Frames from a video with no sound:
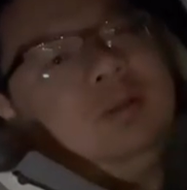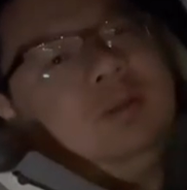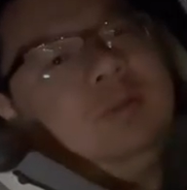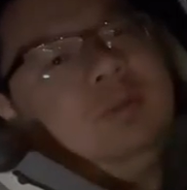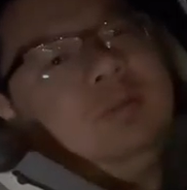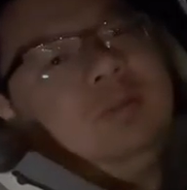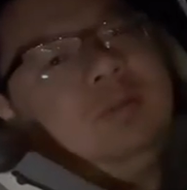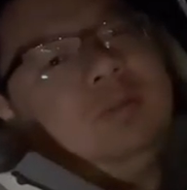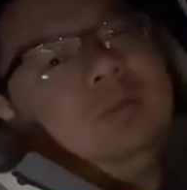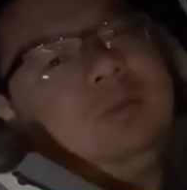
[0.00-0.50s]

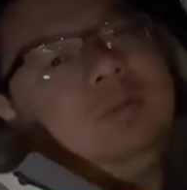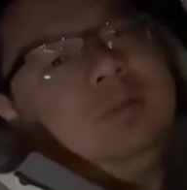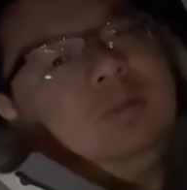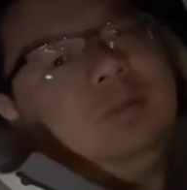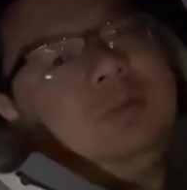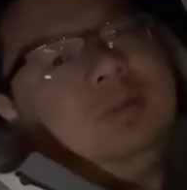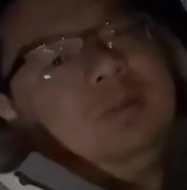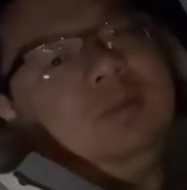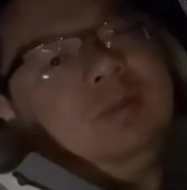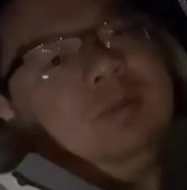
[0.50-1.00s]

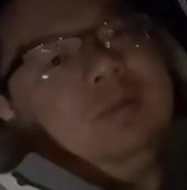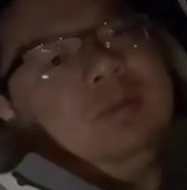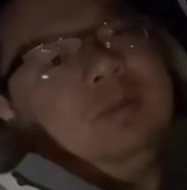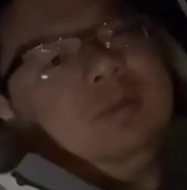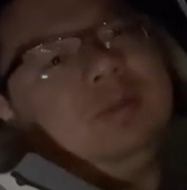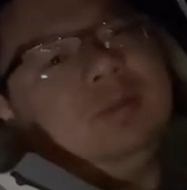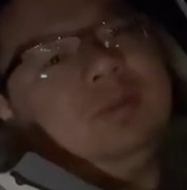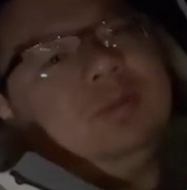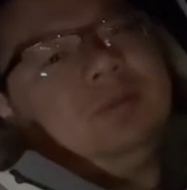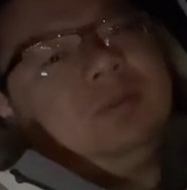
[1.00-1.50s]

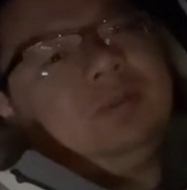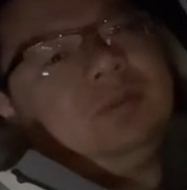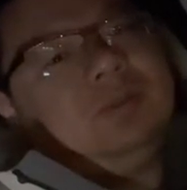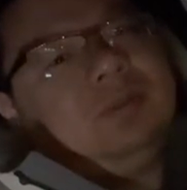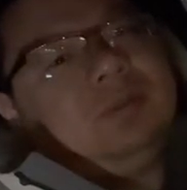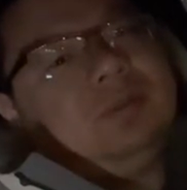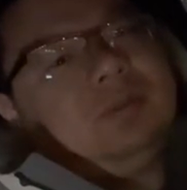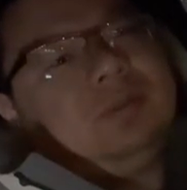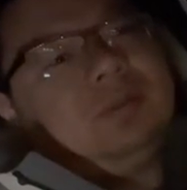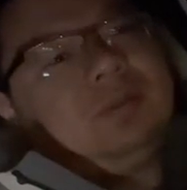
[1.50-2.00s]

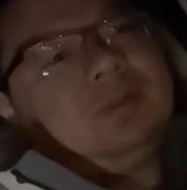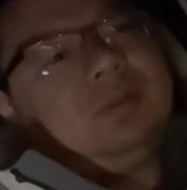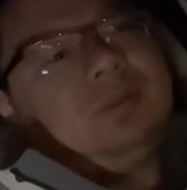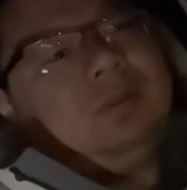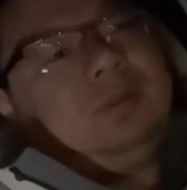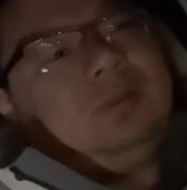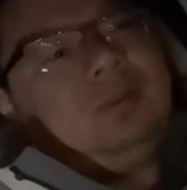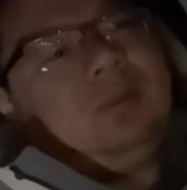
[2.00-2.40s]
No one is speaking in this clip.